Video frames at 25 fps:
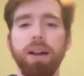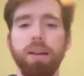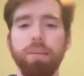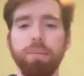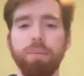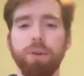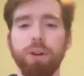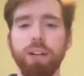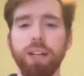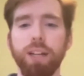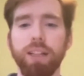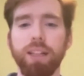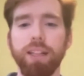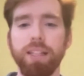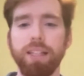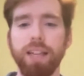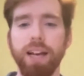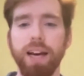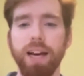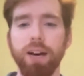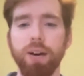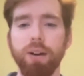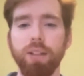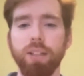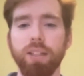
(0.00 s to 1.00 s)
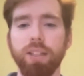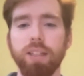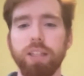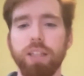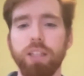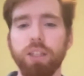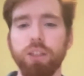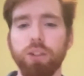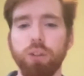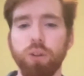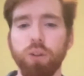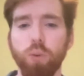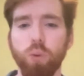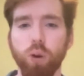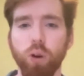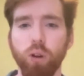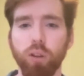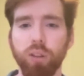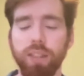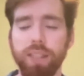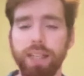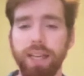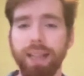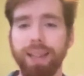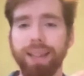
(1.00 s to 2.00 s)
putting this out into the world
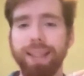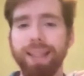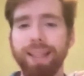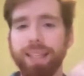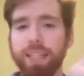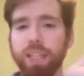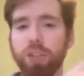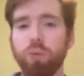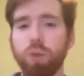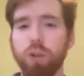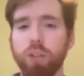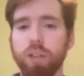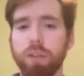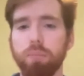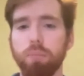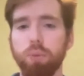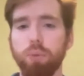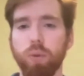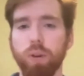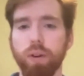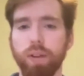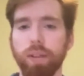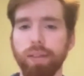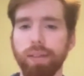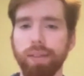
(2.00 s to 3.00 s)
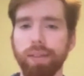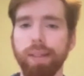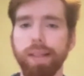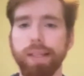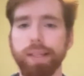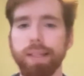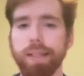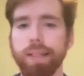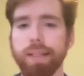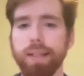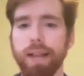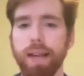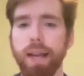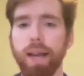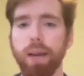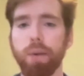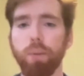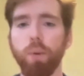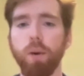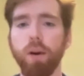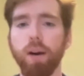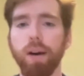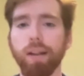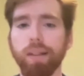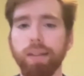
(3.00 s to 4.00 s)
and saying, this is what's important. This is
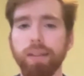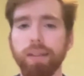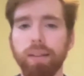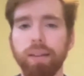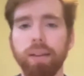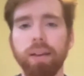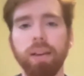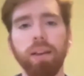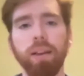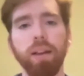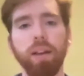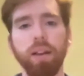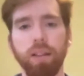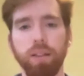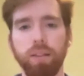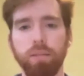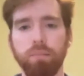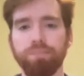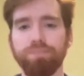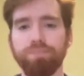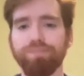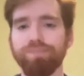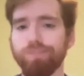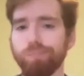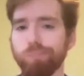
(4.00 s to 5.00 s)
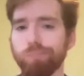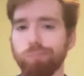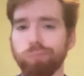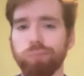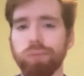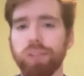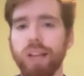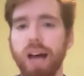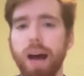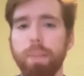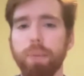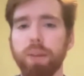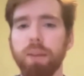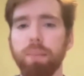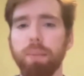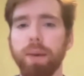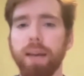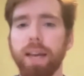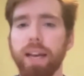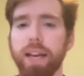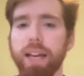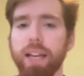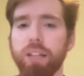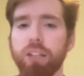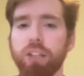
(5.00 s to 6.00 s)
A1, top of the
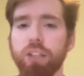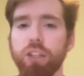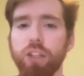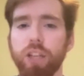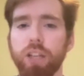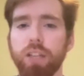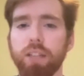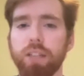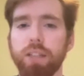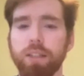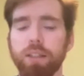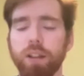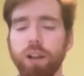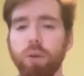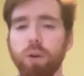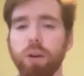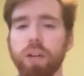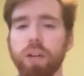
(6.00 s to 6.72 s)
page, this is lower